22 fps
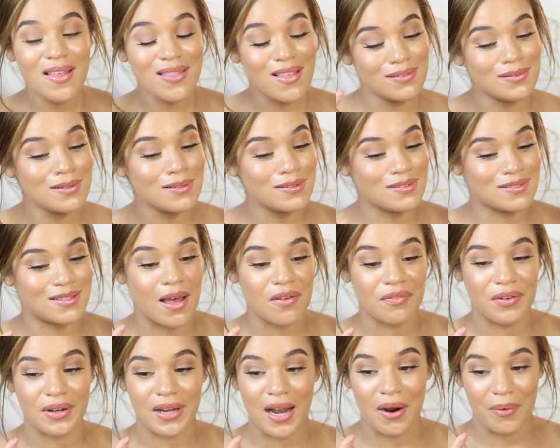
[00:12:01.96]
This is
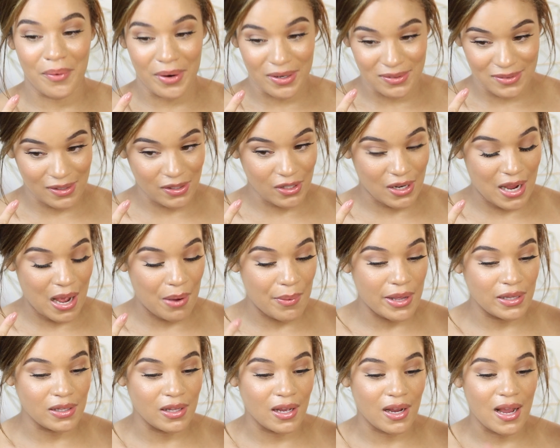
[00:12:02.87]
7 hours and look how
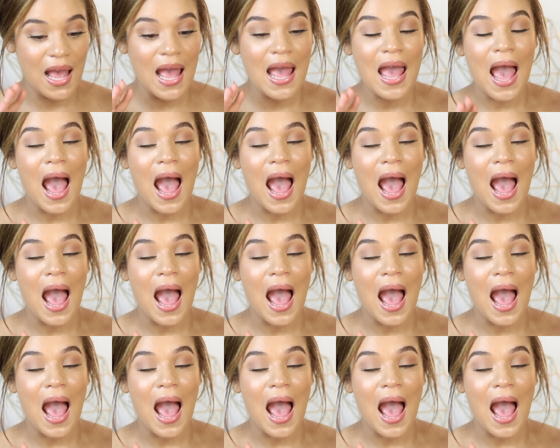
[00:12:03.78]
I look.